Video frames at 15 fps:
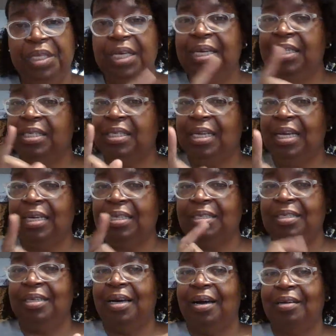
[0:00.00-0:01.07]
It's not the
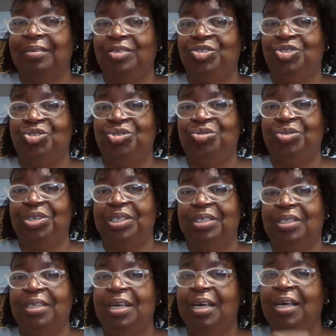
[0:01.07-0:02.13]
doctor's
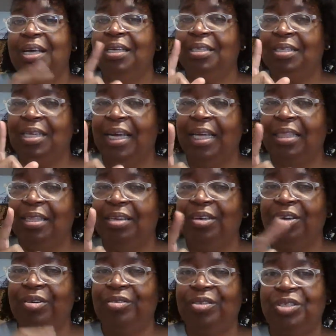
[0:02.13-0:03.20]
choice. It's not the
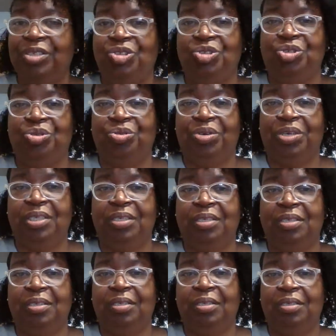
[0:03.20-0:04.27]
nurse's
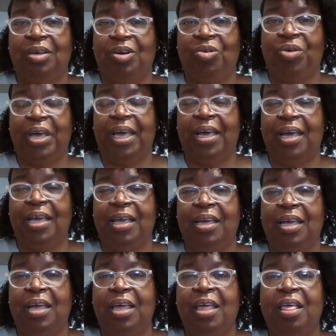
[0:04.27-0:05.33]
choice. Okay.
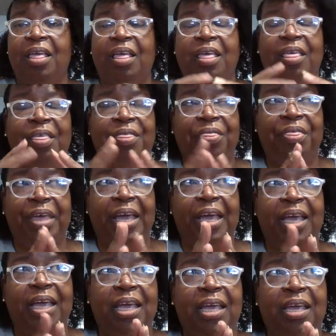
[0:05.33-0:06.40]

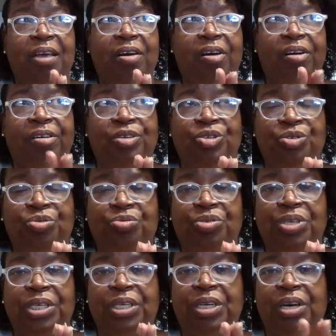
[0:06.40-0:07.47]
They are
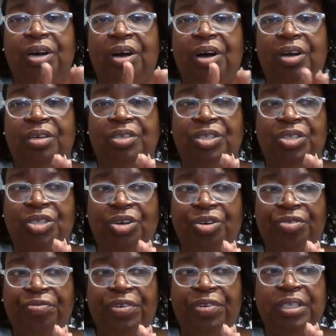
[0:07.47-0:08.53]
doing a
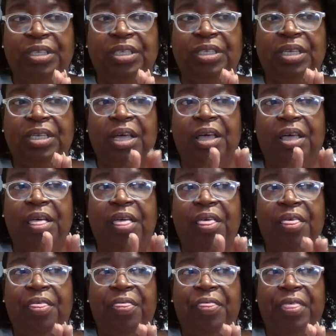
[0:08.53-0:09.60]
service
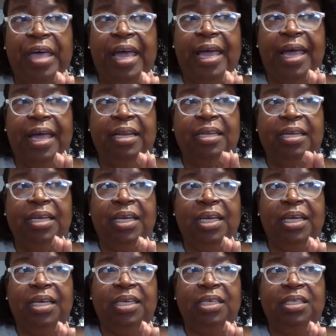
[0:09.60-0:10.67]
that
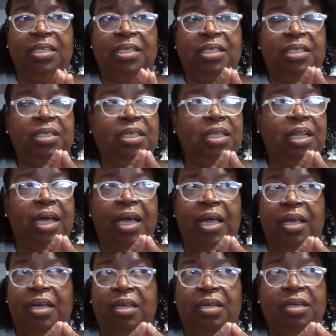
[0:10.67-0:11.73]
is
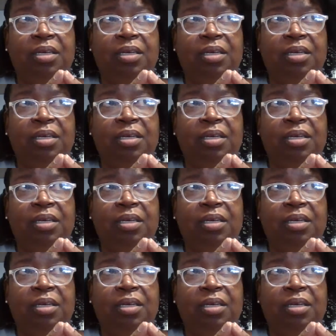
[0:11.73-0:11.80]
like